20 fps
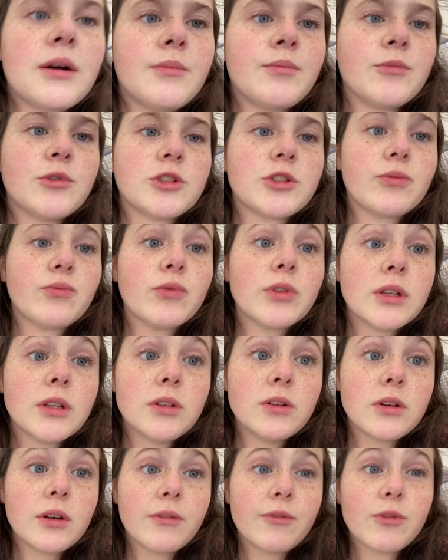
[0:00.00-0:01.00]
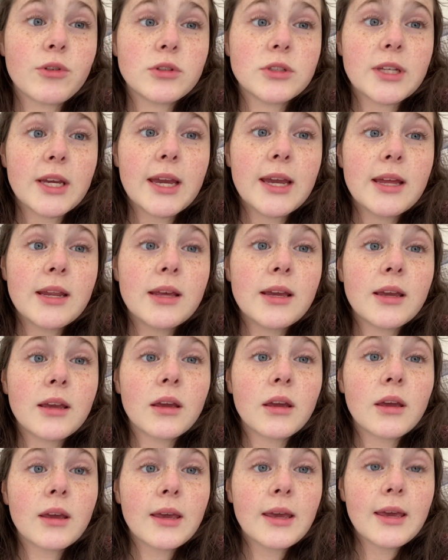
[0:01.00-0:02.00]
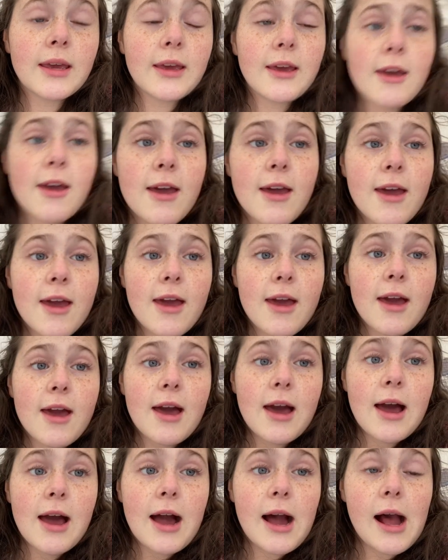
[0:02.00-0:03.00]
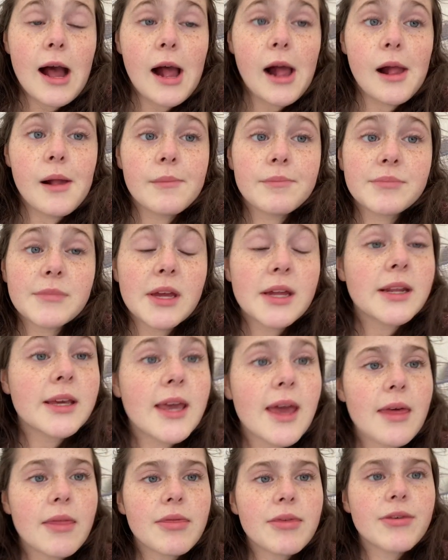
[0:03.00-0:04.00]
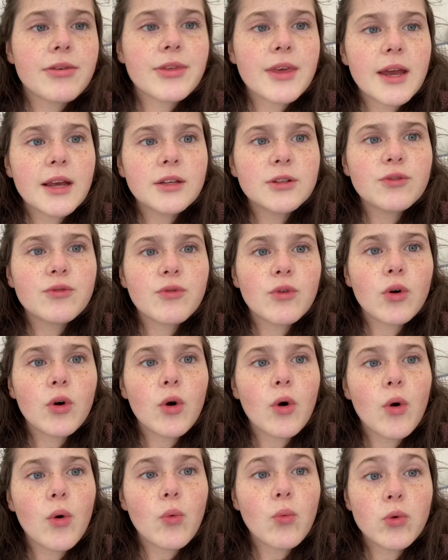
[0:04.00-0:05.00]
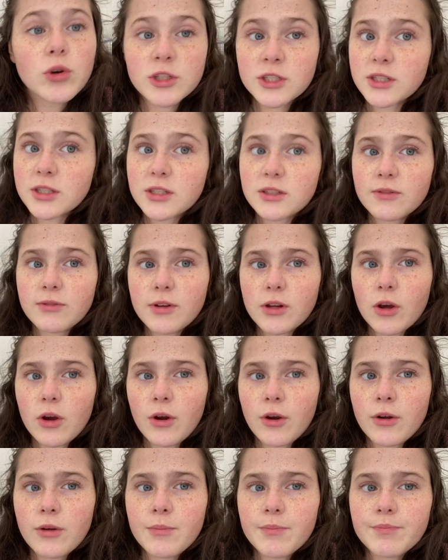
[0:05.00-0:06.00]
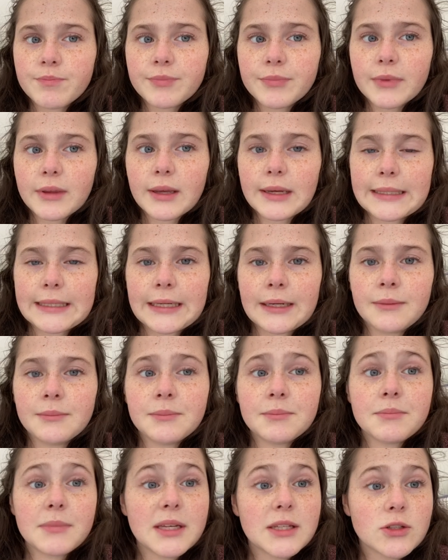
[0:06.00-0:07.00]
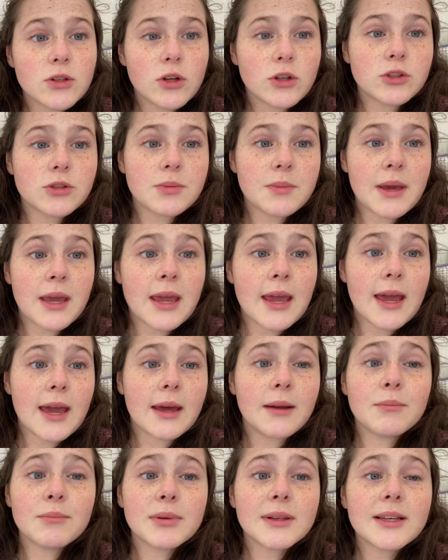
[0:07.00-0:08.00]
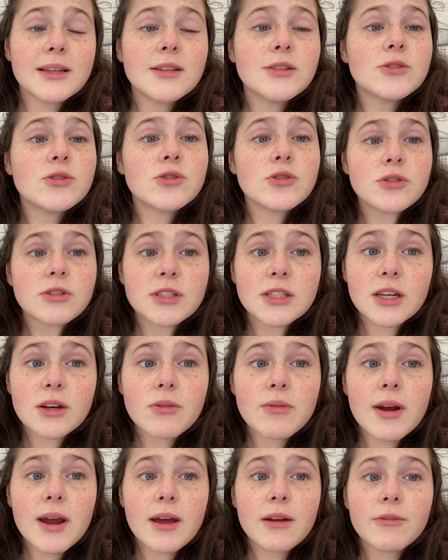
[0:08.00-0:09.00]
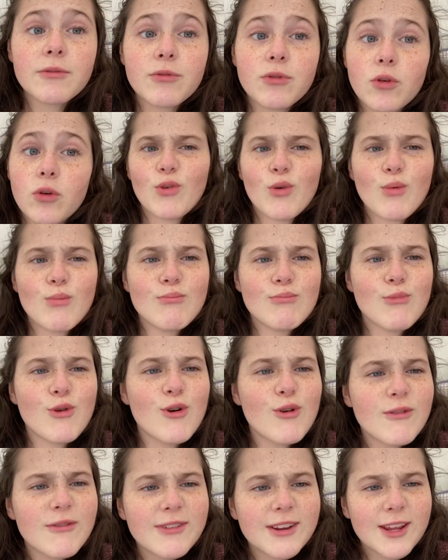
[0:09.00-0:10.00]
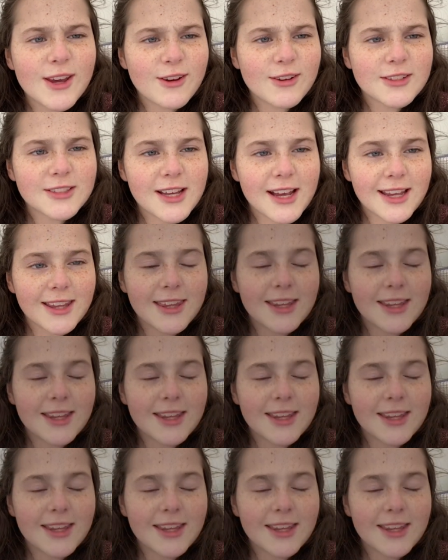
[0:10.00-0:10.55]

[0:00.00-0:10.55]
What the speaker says: which I'm really looking forward to eating. And again, thanks for watching this video. Means a lot to me, and please do stick around for more videos like